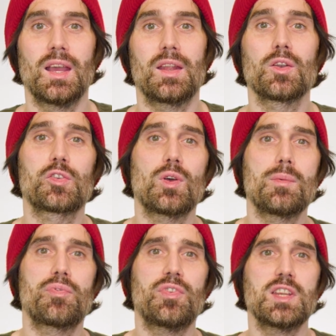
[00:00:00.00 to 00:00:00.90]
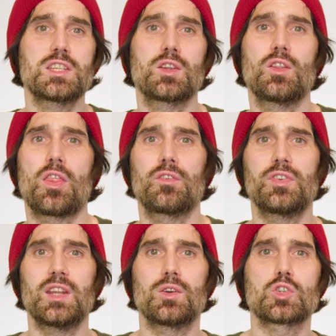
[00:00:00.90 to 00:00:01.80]
And also I'm finishing another
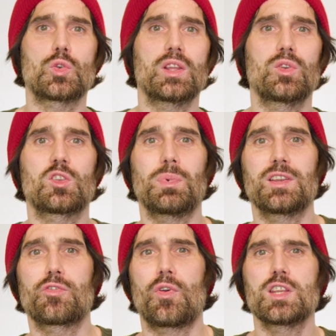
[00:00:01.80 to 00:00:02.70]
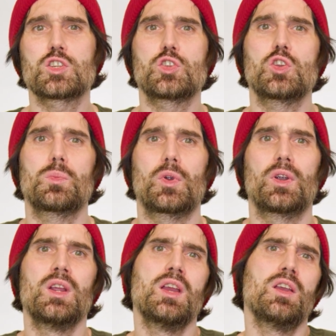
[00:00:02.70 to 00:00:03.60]
video trying to explain French
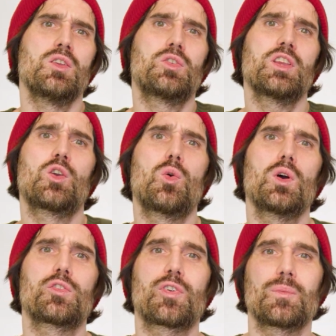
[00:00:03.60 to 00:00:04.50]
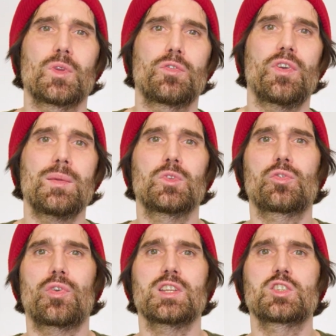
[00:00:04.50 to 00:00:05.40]
humor using quotes from the
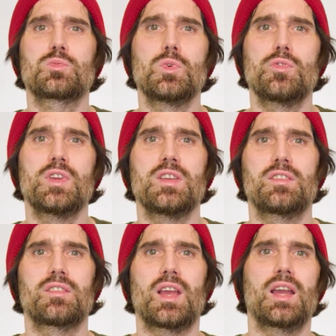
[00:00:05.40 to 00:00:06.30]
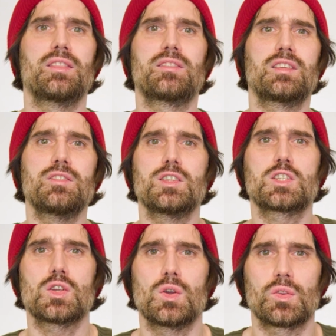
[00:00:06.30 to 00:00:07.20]
famous French movies and TV
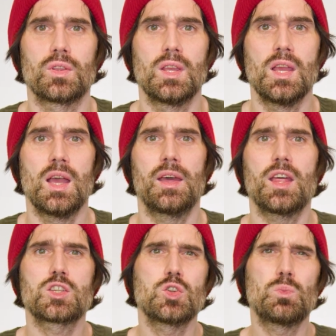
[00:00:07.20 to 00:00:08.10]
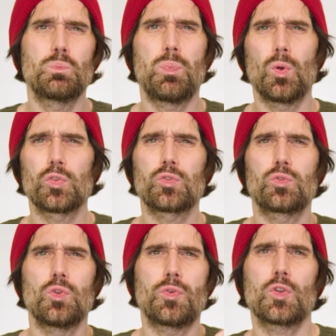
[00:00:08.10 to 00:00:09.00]
shows. And I should
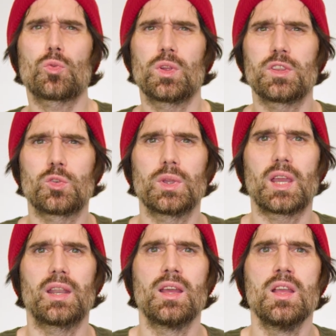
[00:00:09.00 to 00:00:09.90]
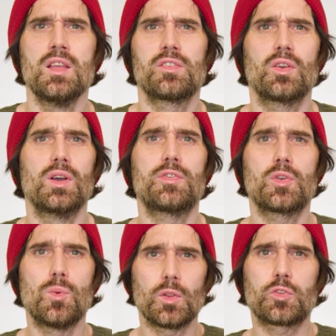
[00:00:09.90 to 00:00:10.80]
post the first one this weekend. So if
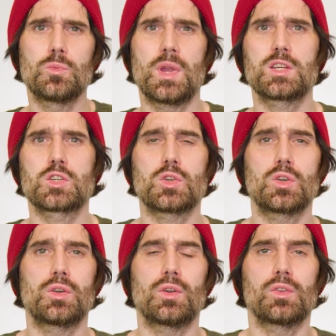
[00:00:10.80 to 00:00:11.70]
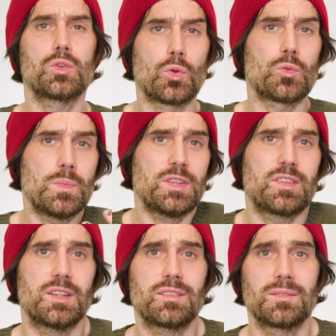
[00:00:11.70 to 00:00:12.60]
you want to make sure you don't
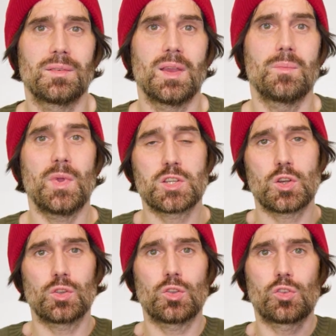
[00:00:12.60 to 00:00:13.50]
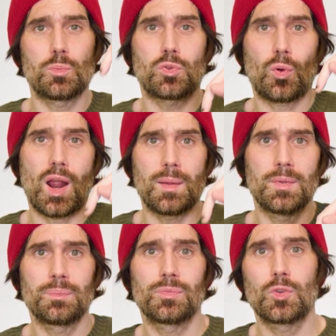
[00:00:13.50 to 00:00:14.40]
miss it, make sure you
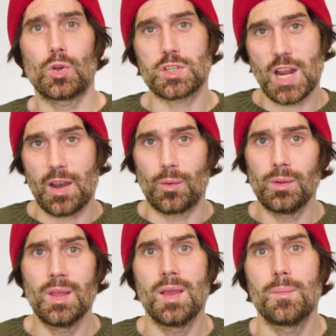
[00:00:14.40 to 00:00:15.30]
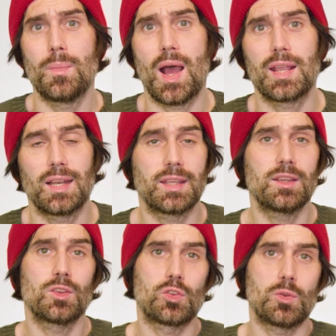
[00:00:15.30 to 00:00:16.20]
subscribe to our channel by
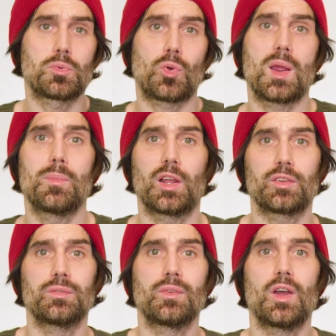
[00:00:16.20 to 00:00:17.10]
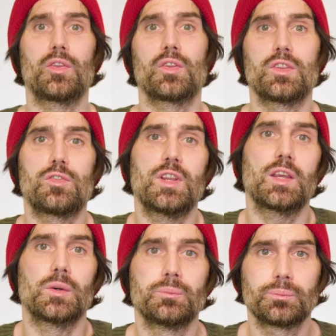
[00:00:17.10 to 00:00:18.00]
clicking the subscribe button under this
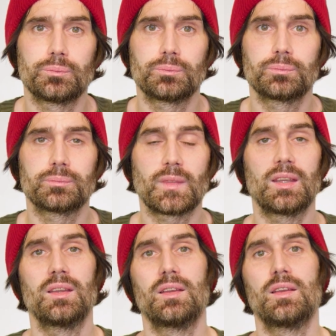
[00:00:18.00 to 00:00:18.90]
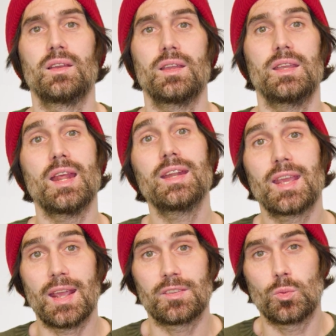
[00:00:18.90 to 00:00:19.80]
video. In any
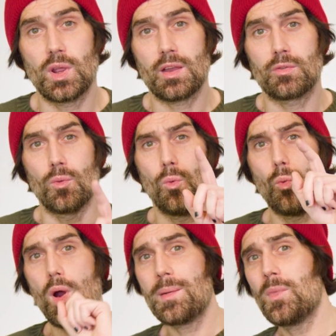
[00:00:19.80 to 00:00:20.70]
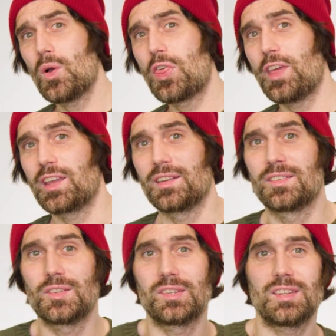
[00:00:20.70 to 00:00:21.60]
case, we have one more
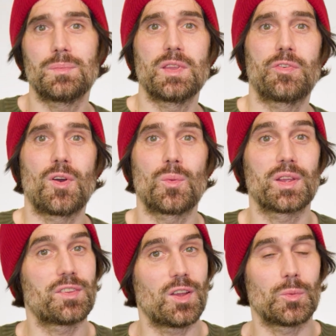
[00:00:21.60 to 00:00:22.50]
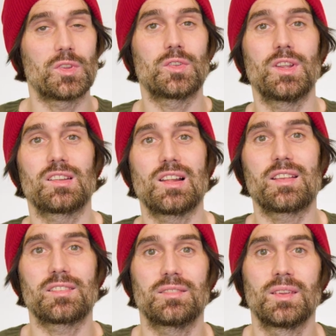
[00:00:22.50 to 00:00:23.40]
thing to see before we're done with today's
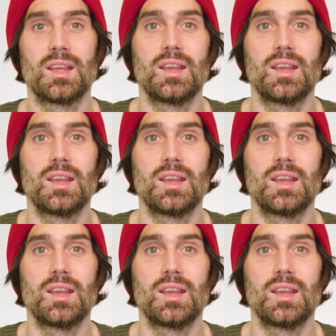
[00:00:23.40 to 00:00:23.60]
lesson.